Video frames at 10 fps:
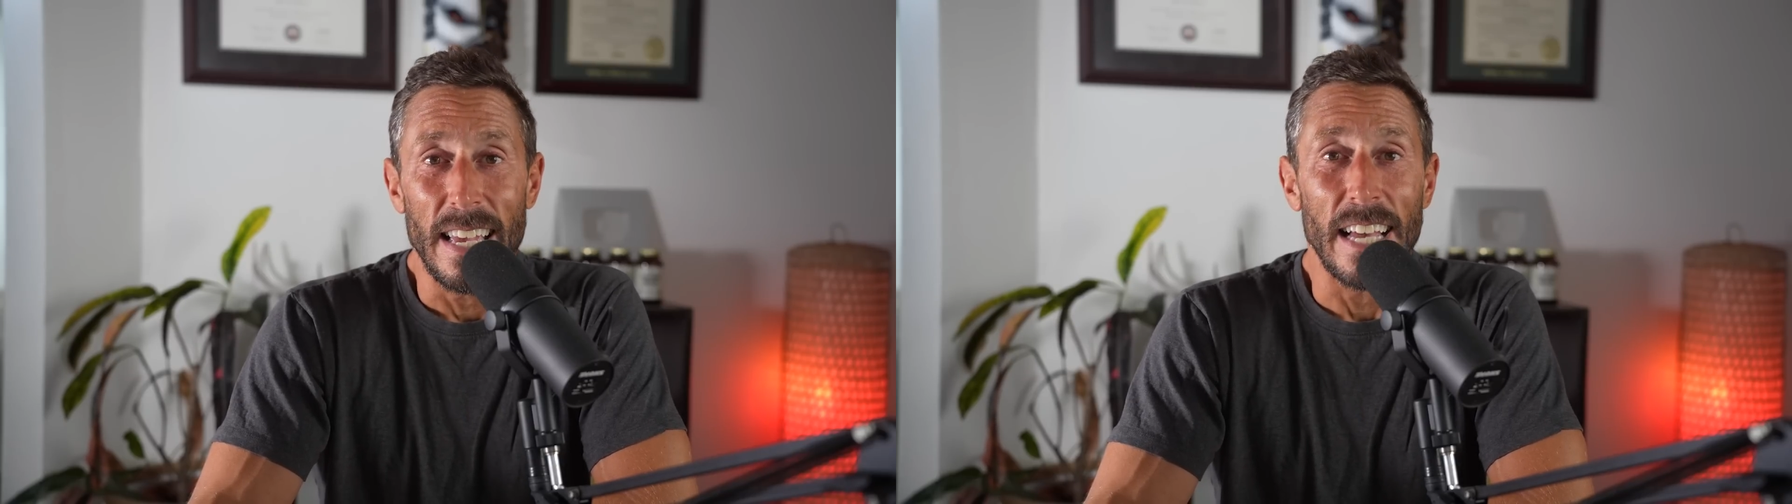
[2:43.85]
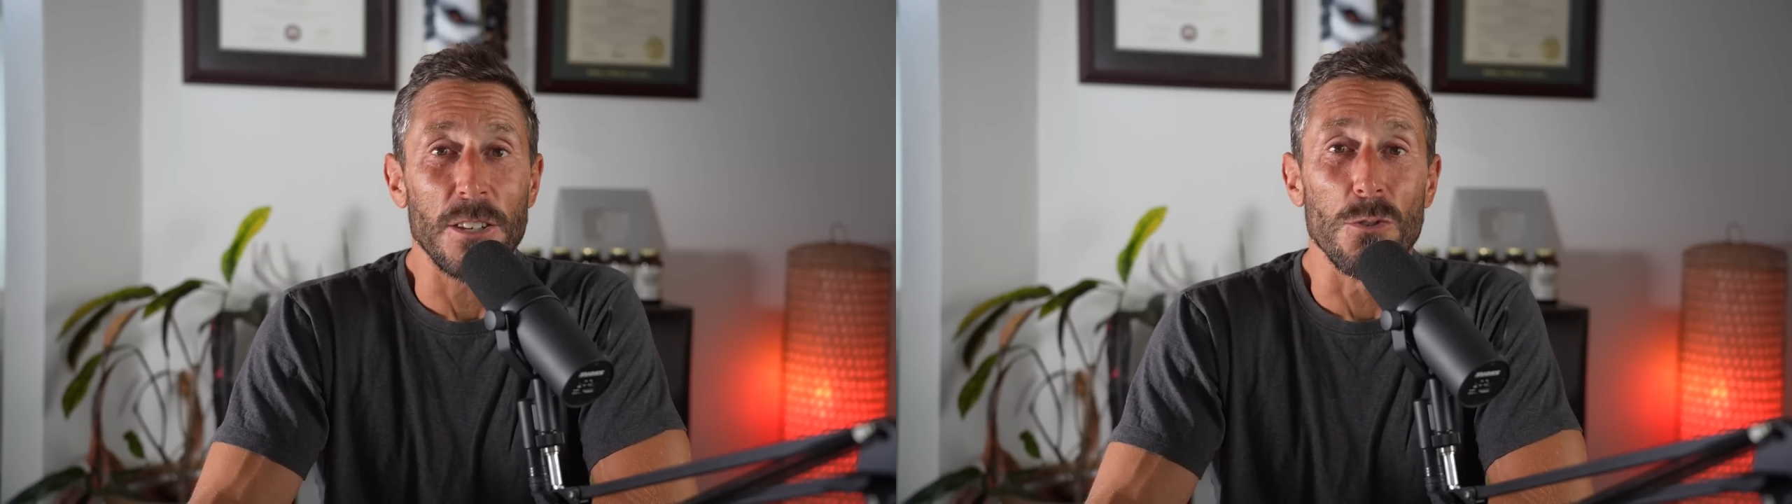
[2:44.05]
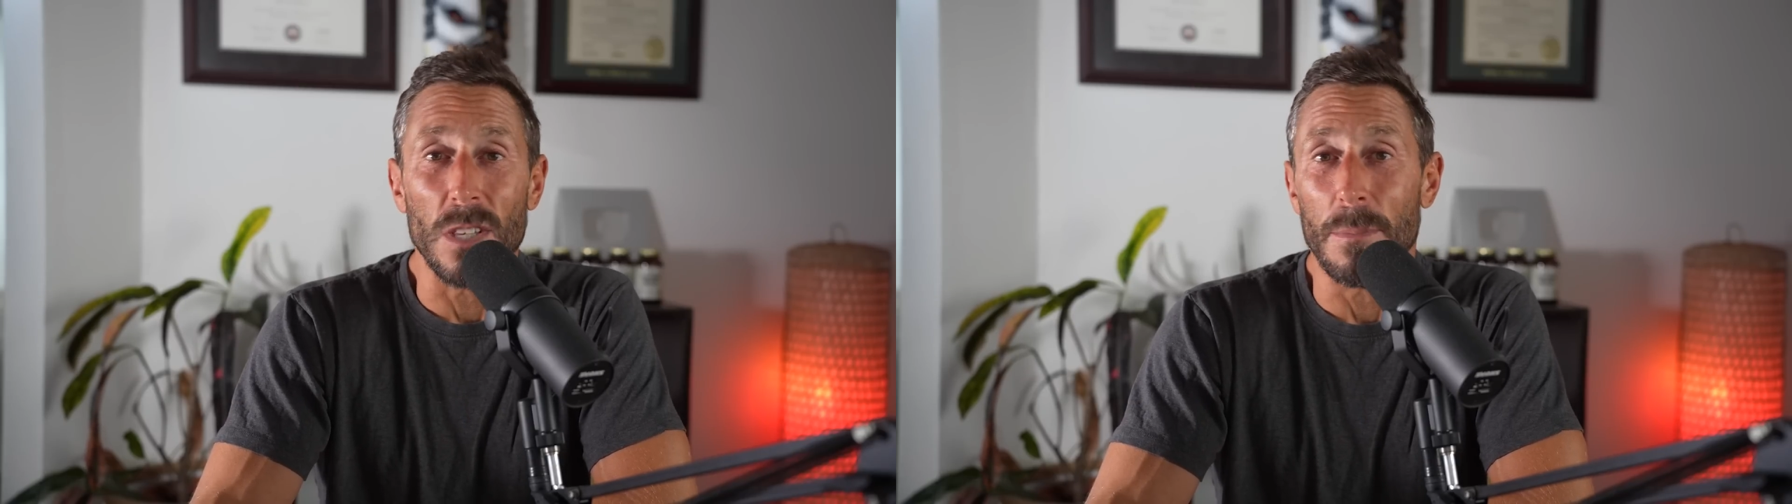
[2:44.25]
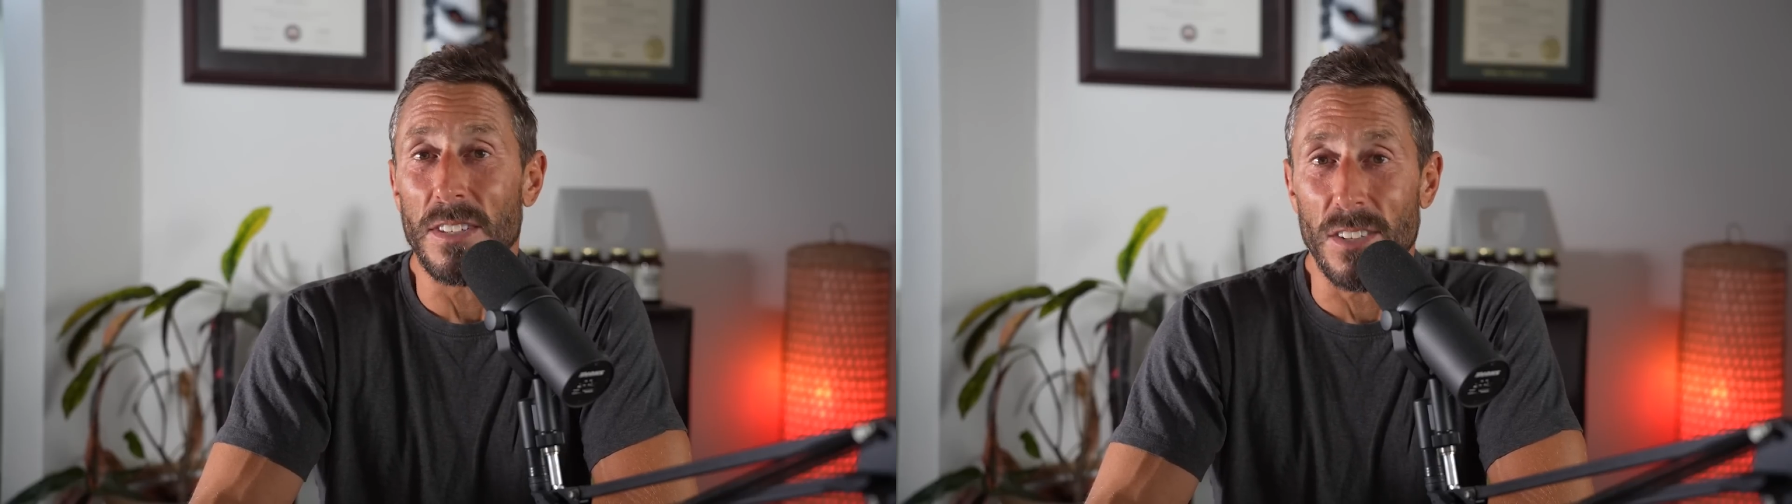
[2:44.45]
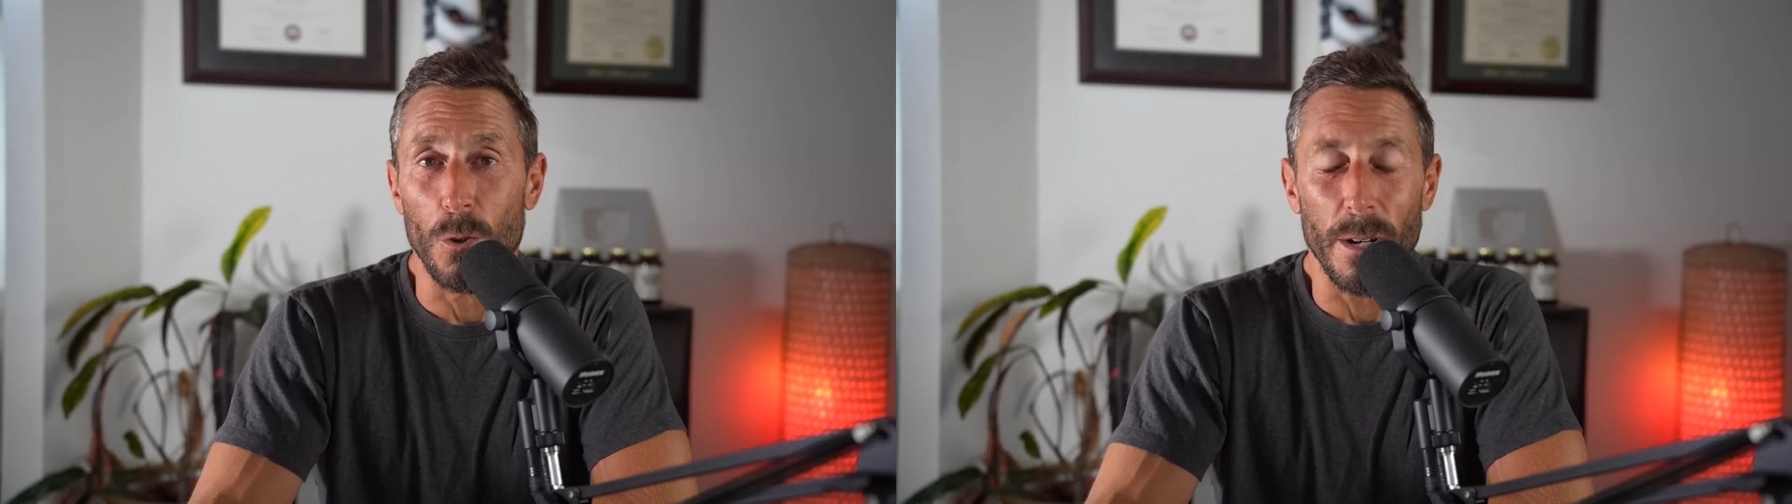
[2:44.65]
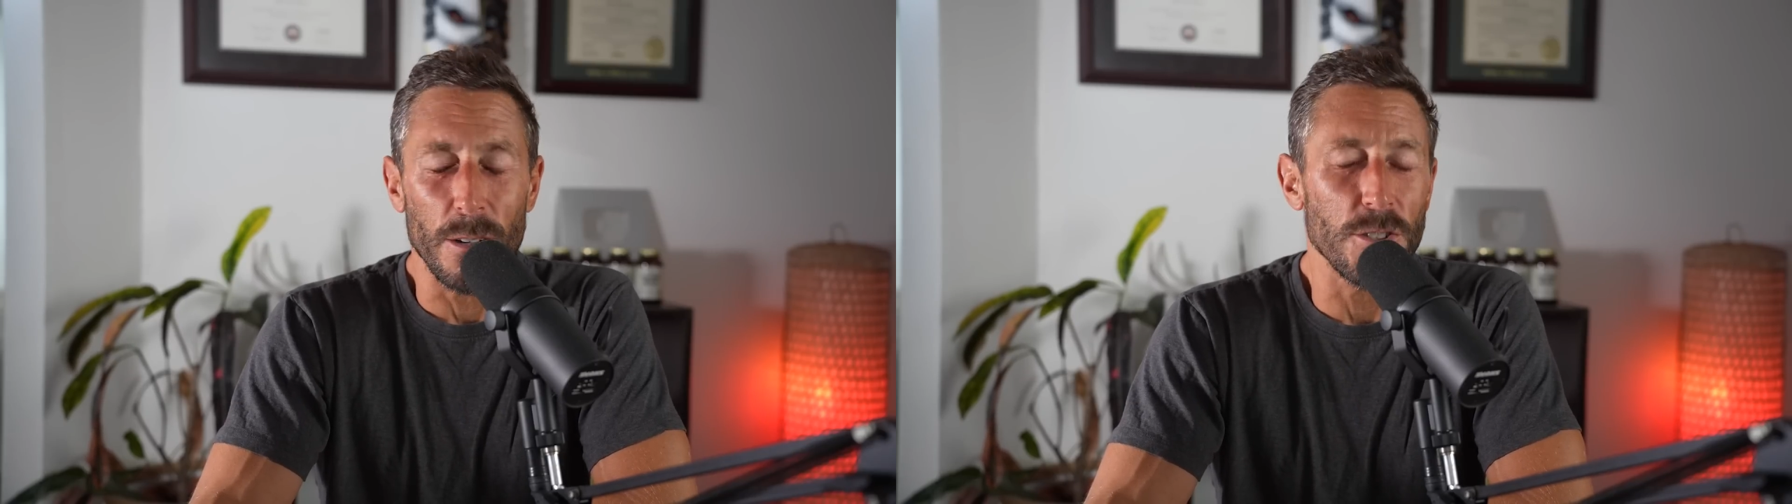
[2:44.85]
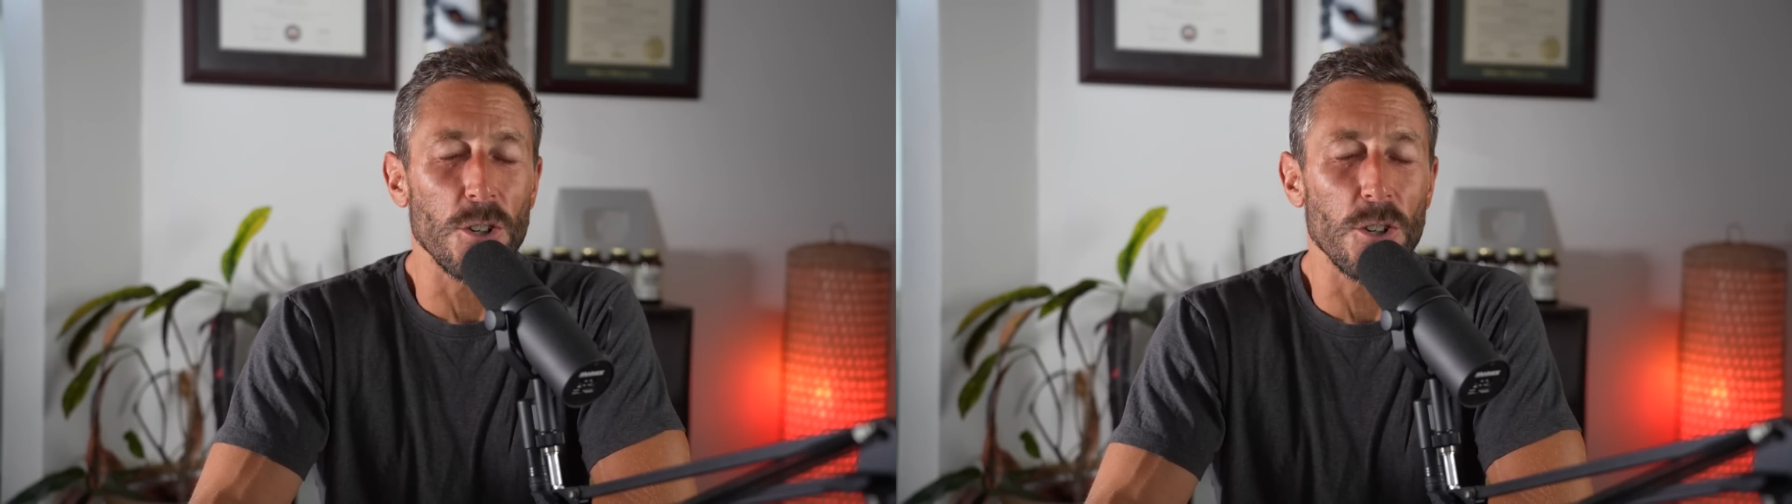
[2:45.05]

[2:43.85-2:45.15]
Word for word: and you limit seed oils,